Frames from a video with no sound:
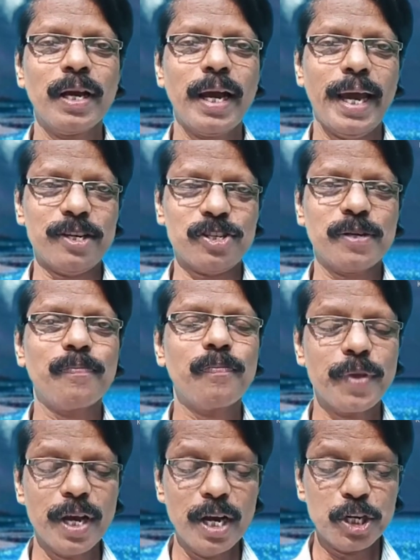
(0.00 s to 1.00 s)
Yes,
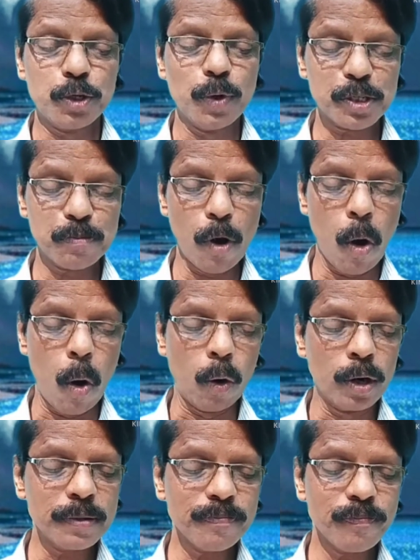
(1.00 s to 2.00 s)
she was
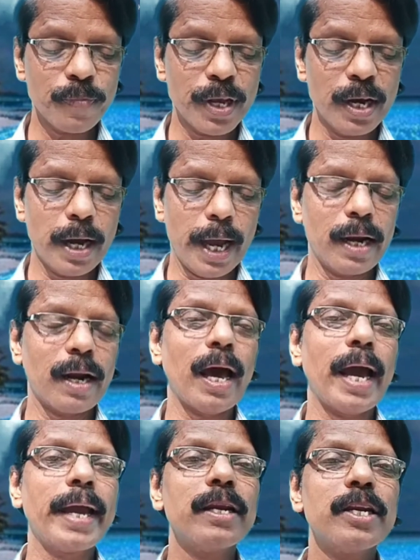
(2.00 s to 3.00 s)
born in
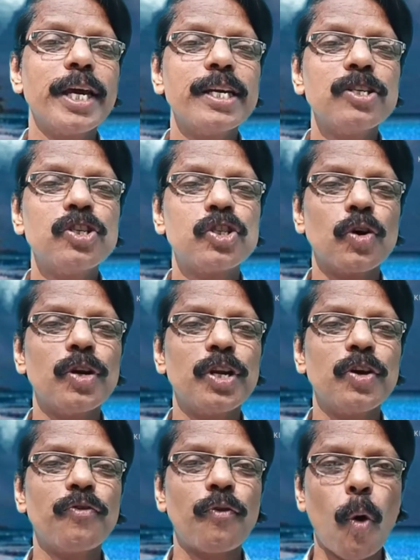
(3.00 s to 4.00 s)

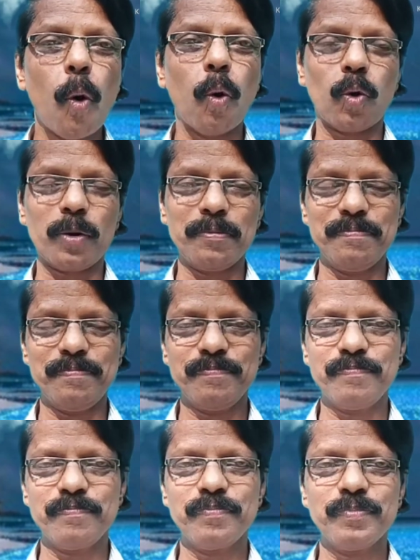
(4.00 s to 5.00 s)
1924
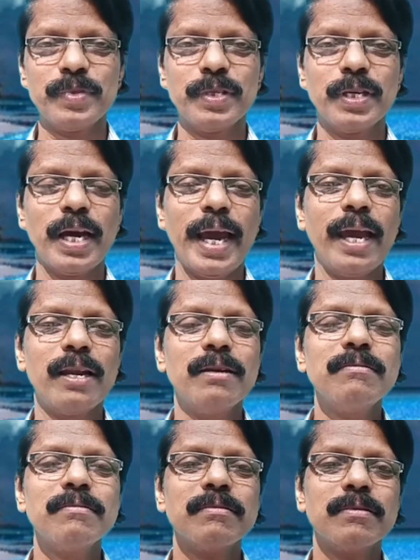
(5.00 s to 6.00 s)

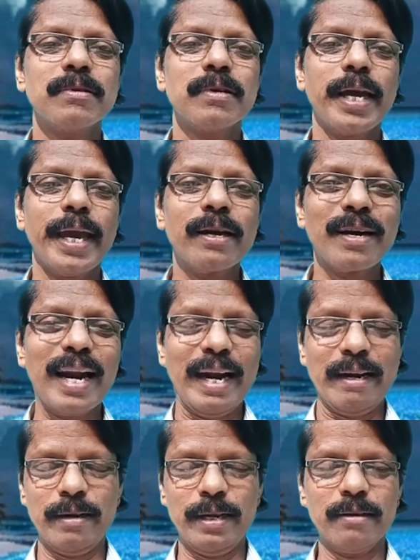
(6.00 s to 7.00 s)
in
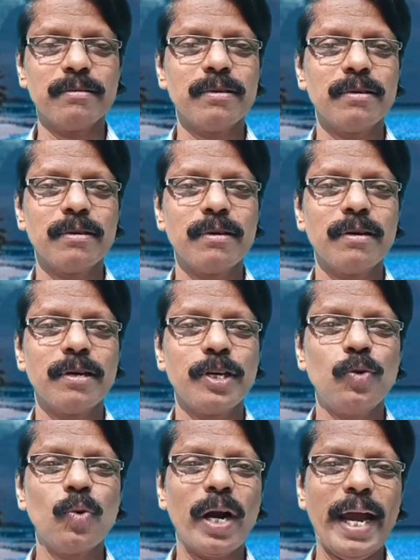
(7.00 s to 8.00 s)
England,
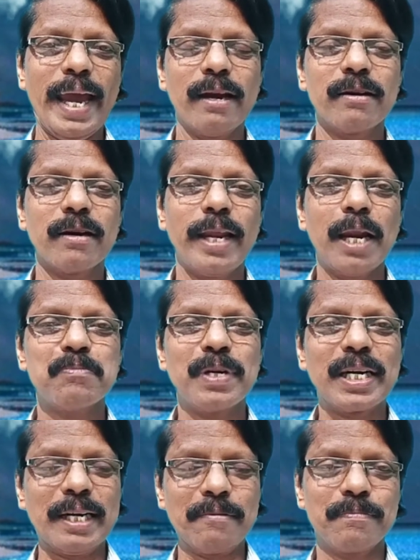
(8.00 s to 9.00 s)
UK, Great
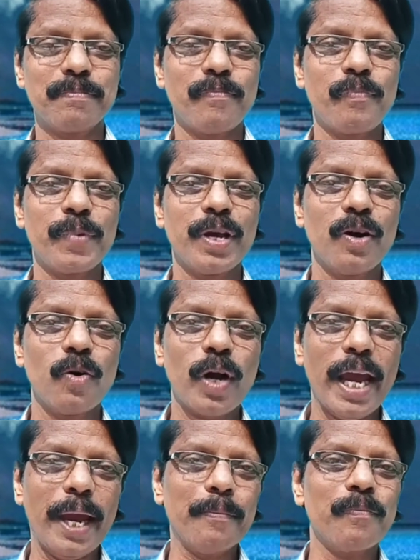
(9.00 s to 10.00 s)
Britain.
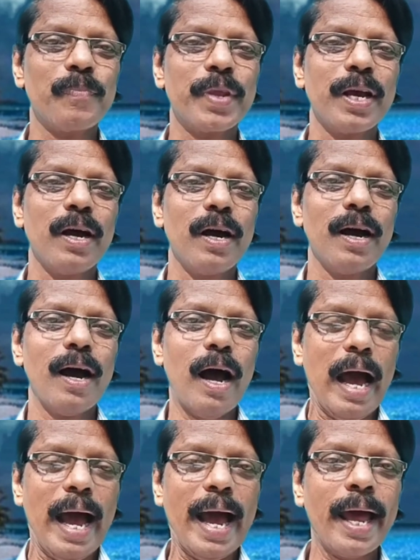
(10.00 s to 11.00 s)
Okay,
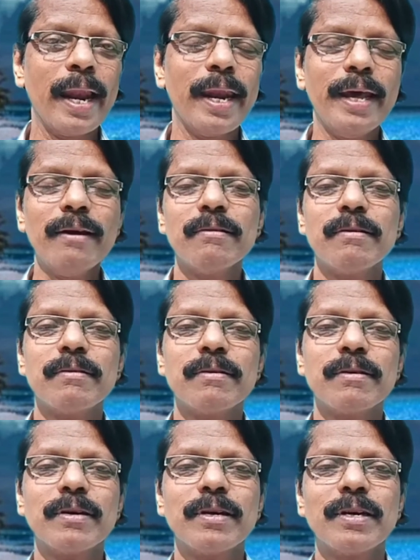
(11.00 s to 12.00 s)
and
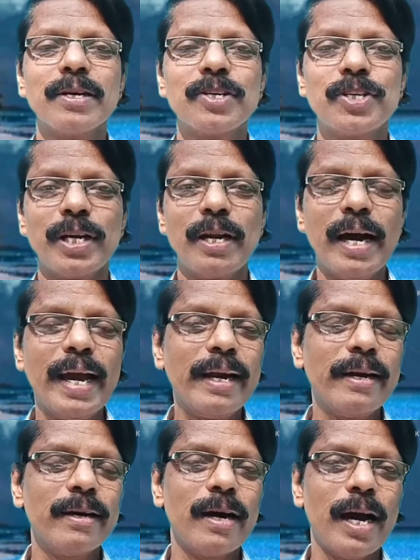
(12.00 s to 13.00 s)
she
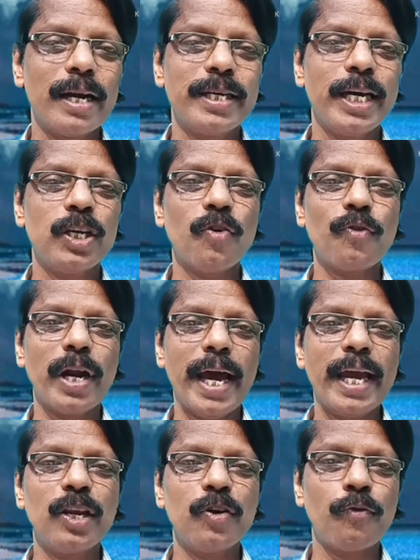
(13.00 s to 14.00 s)
died at the age of
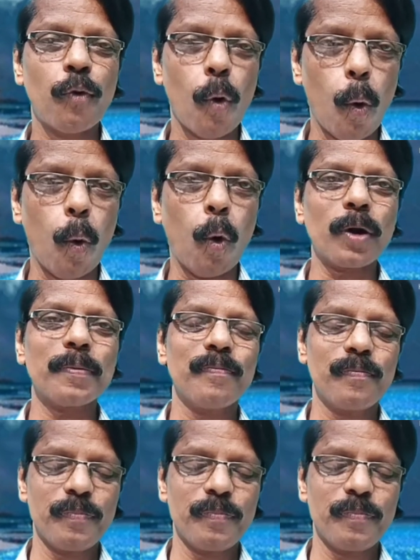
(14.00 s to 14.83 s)
94